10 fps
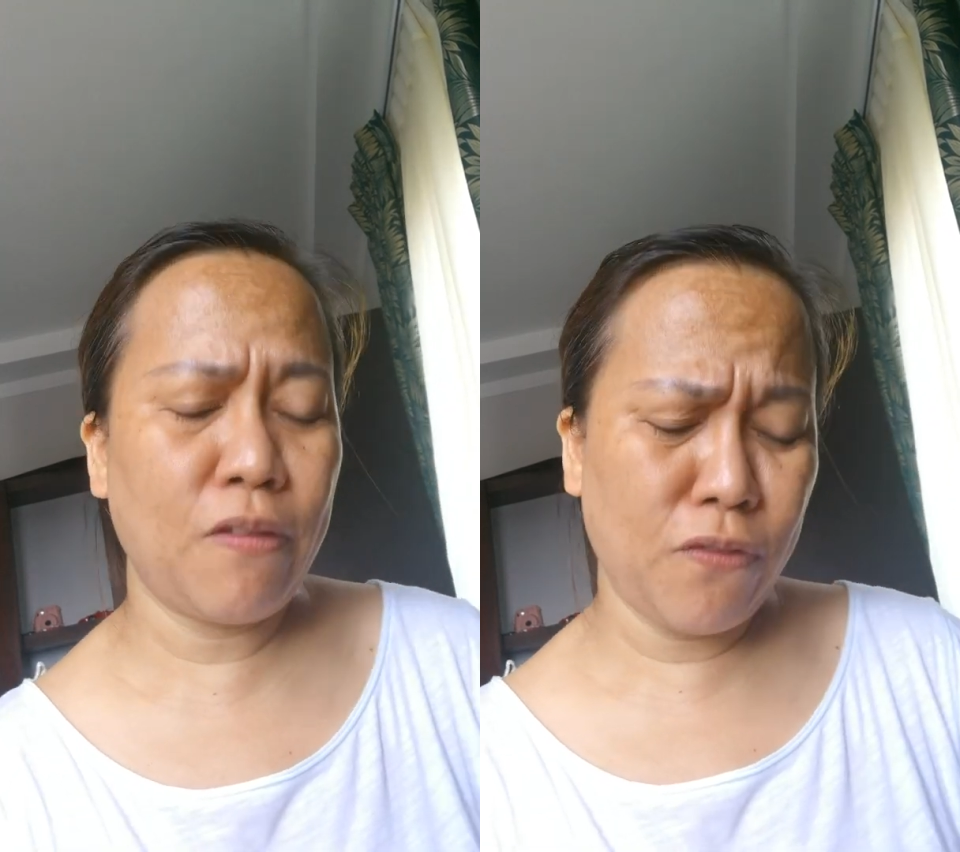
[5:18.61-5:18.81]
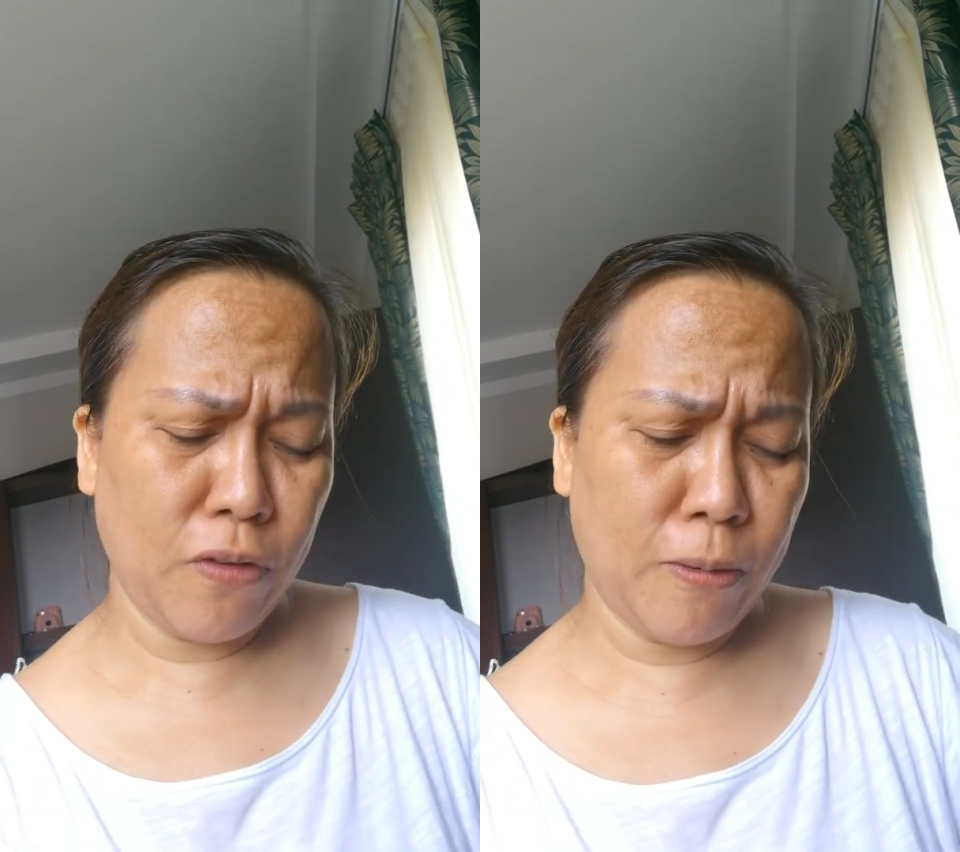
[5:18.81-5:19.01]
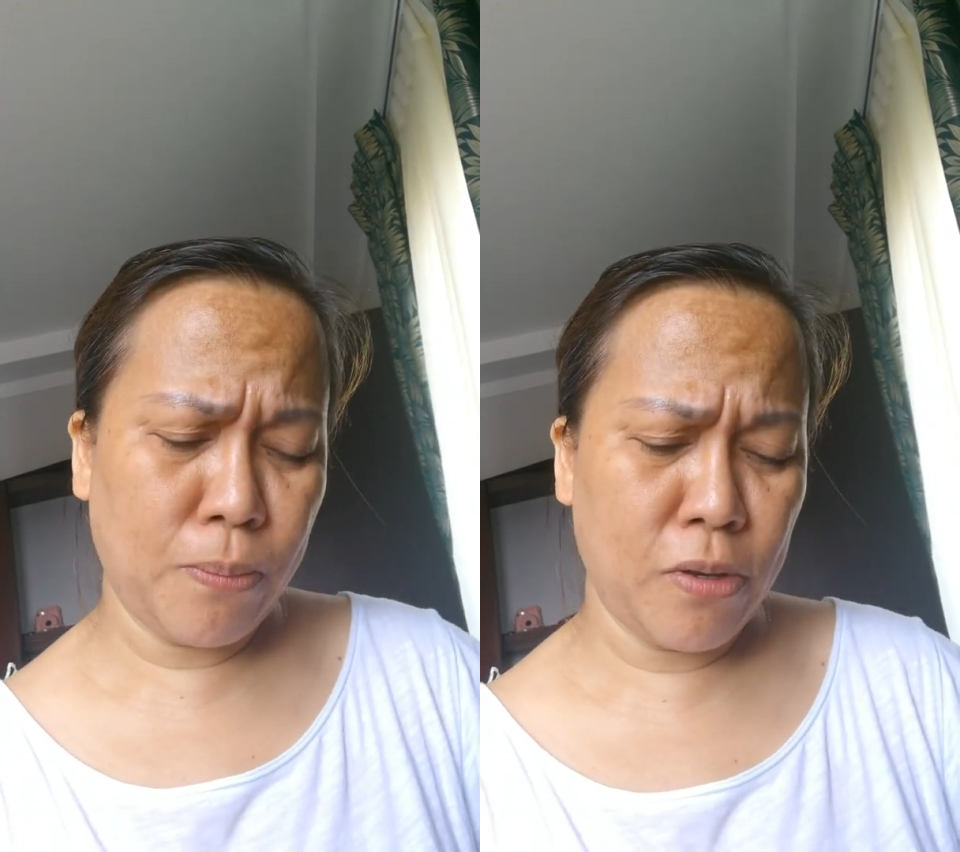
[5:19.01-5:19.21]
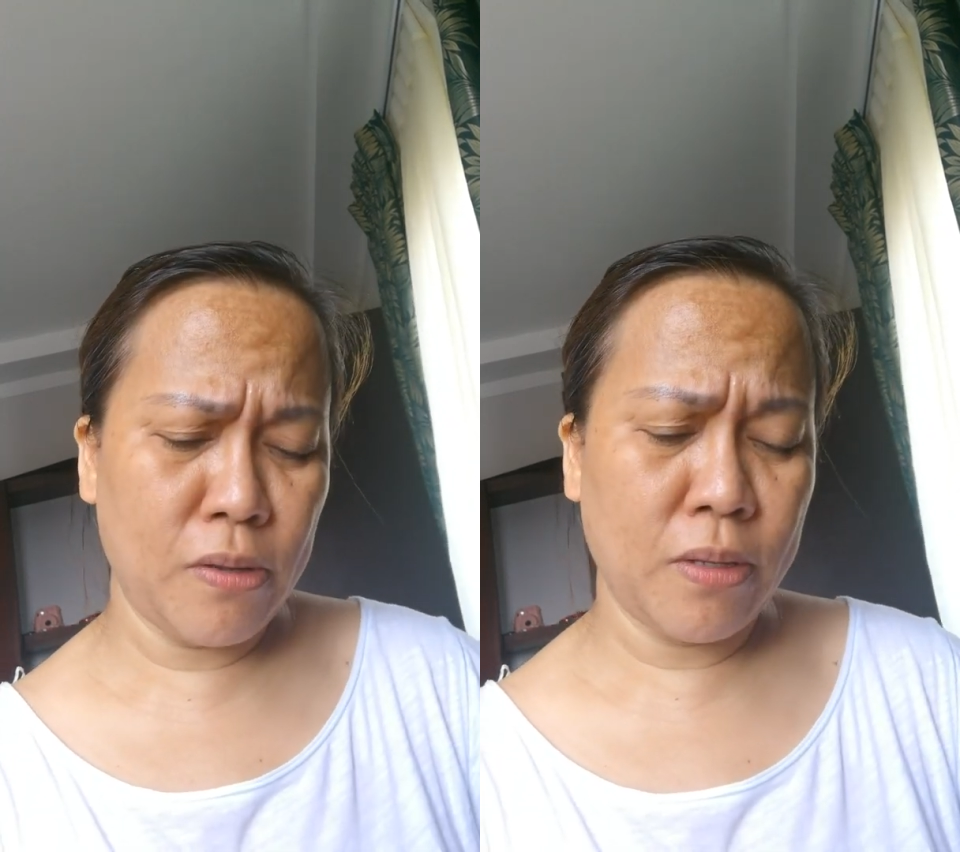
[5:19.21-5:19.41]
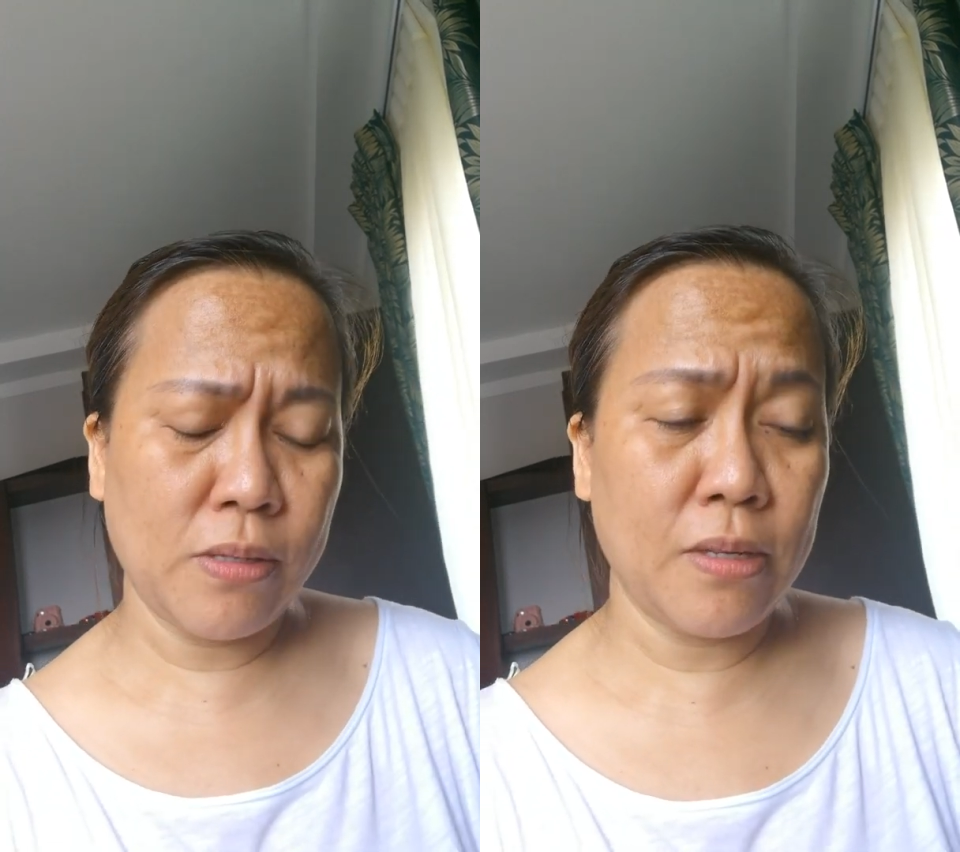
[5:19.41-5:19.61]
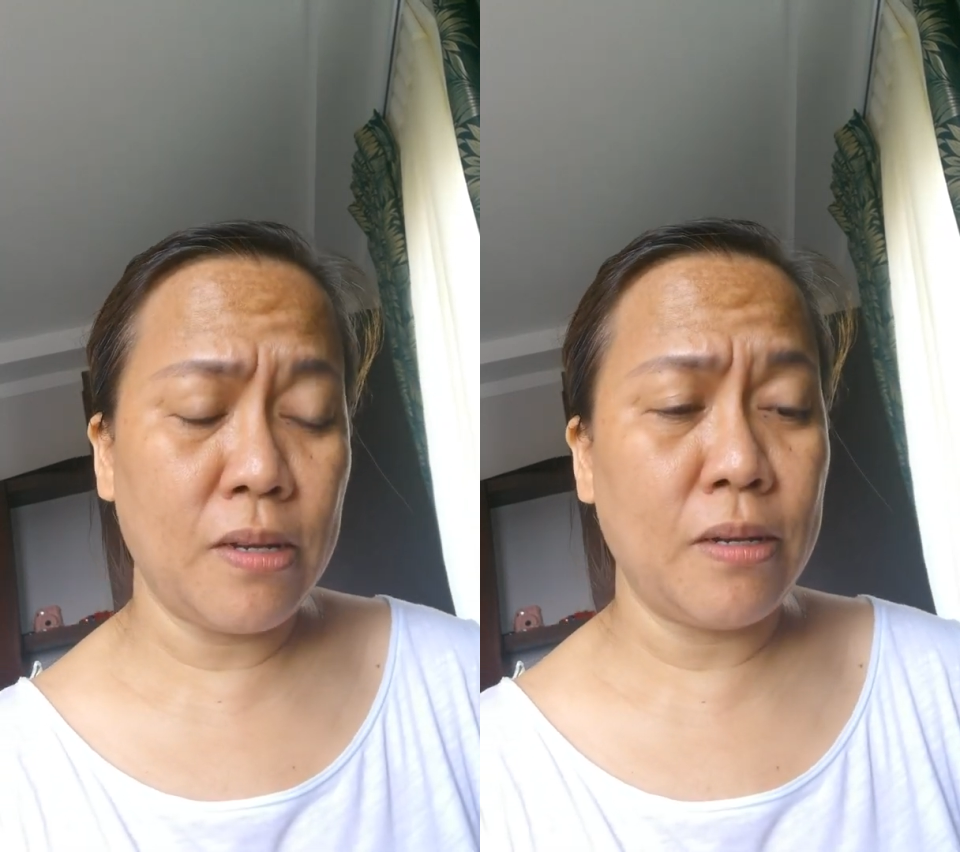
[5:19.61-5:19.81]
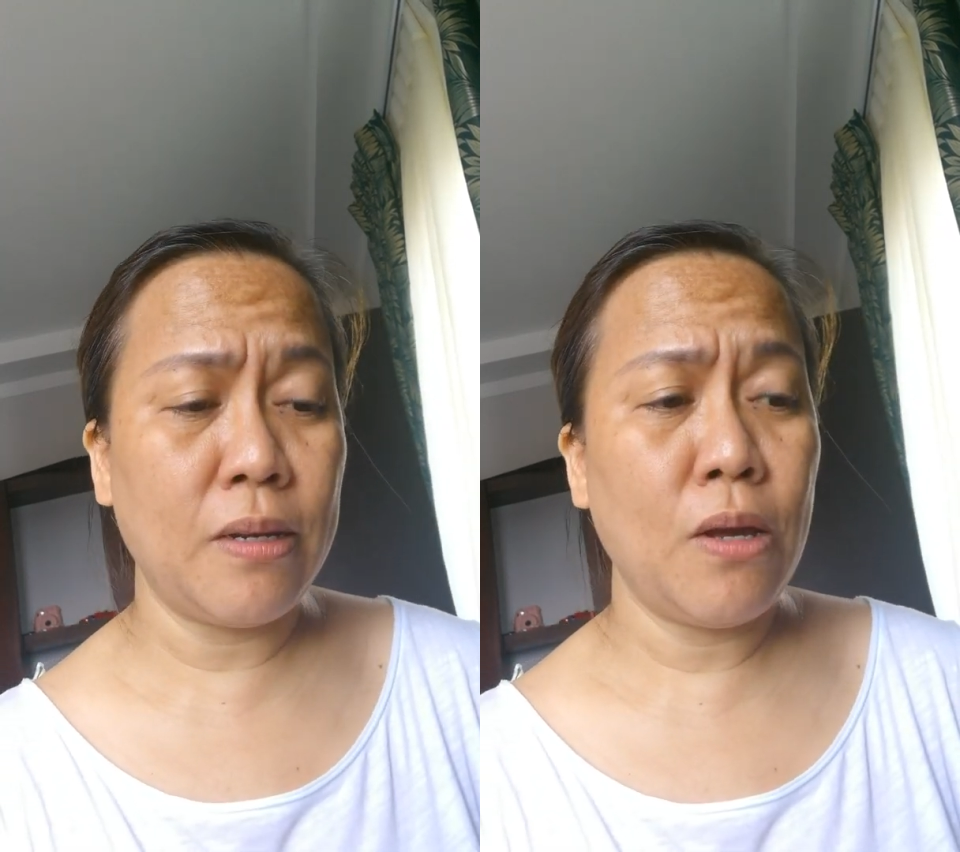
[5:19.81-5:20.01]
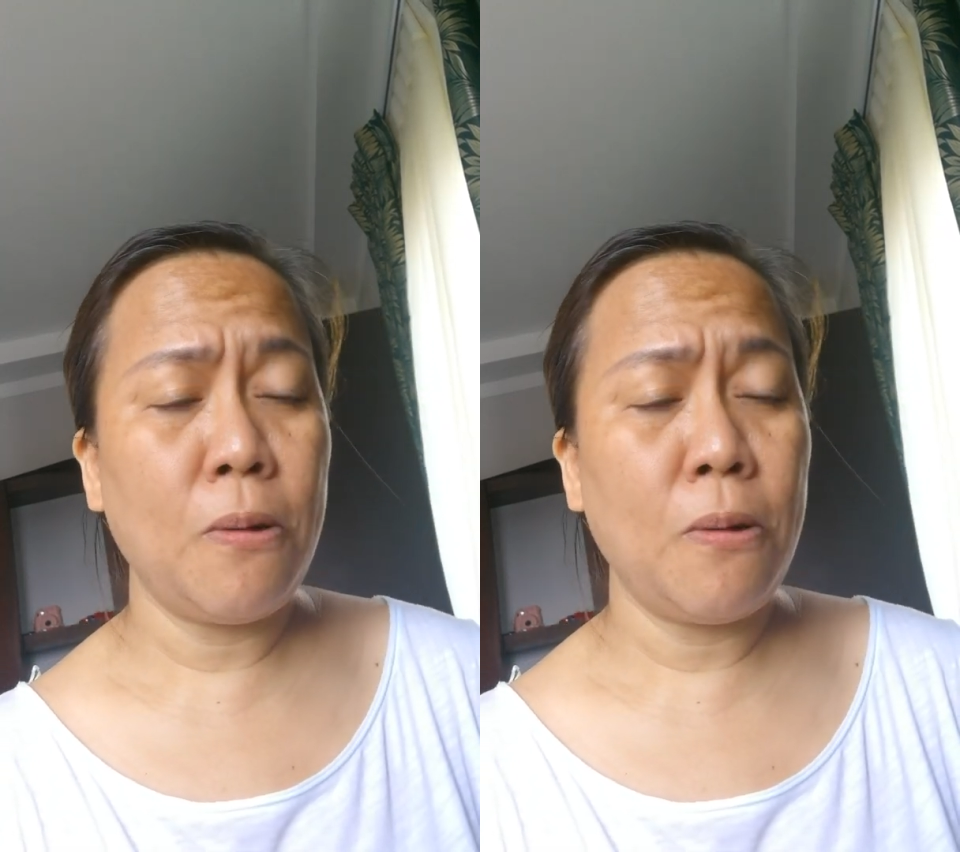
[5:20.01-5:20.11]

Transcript: the Philippines, and